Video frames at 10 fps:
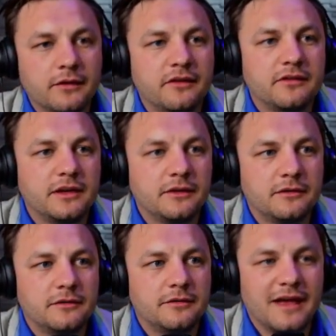is he
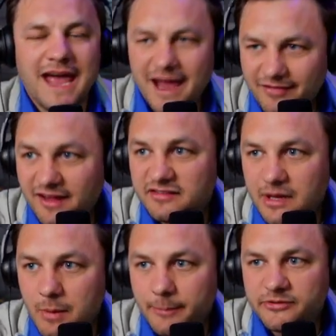to have that
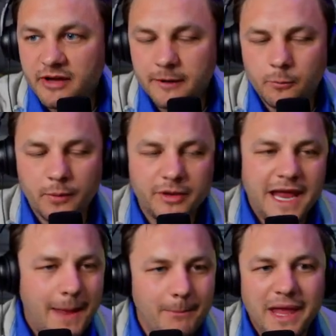same upside when we
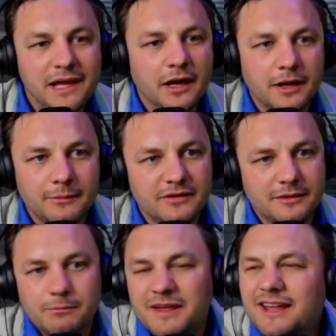can't bank on him
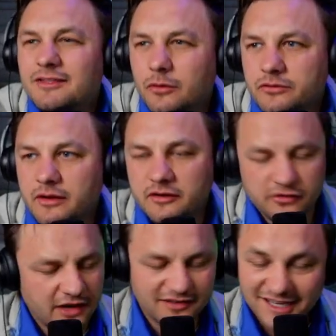to hit those lucky
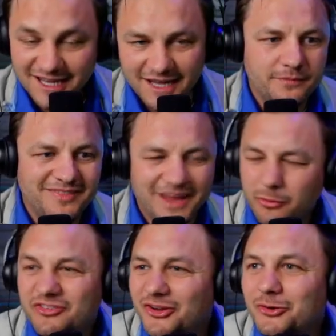shots? And again, they
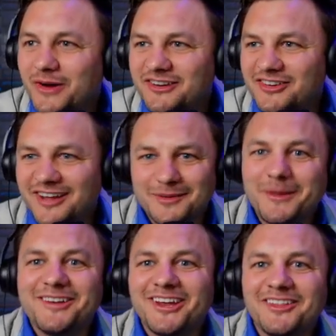were still great shots. I'm
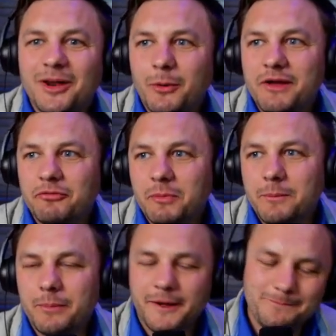not taking that away from
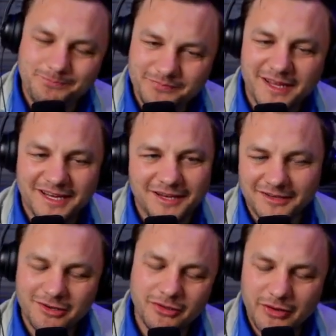him, but again,
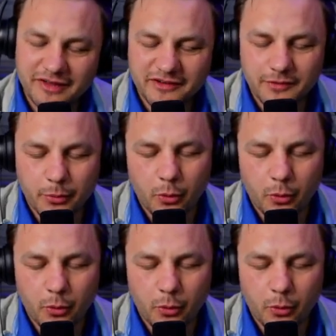you guys get the point.